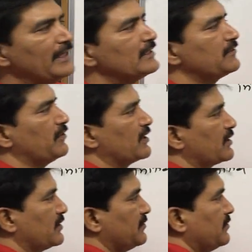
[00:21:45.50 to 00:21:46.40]
what?
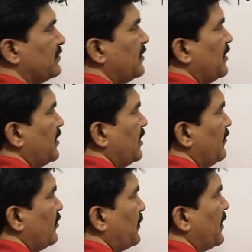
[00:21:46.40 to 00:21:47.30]
If the
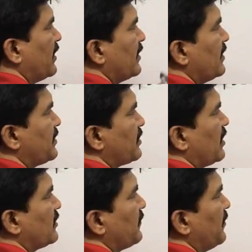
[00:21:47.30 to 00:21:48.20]
particle starts
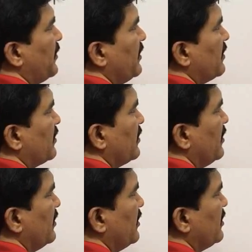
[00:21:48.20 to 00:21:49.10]
from here in
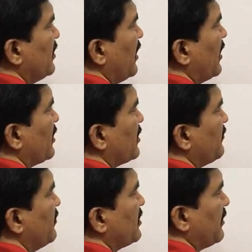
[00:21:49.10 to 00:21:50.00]
this direction with
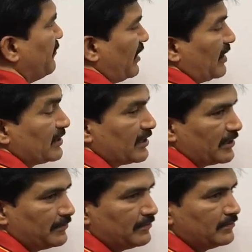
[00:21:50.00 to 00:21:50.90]
some velocity,
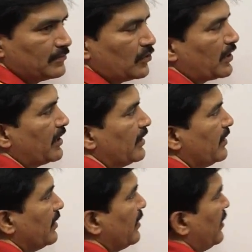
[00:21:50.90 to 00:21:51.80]
okay,
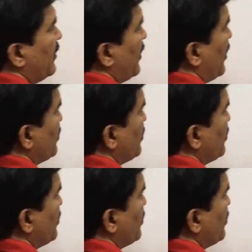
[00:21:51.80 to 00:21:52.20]
it has to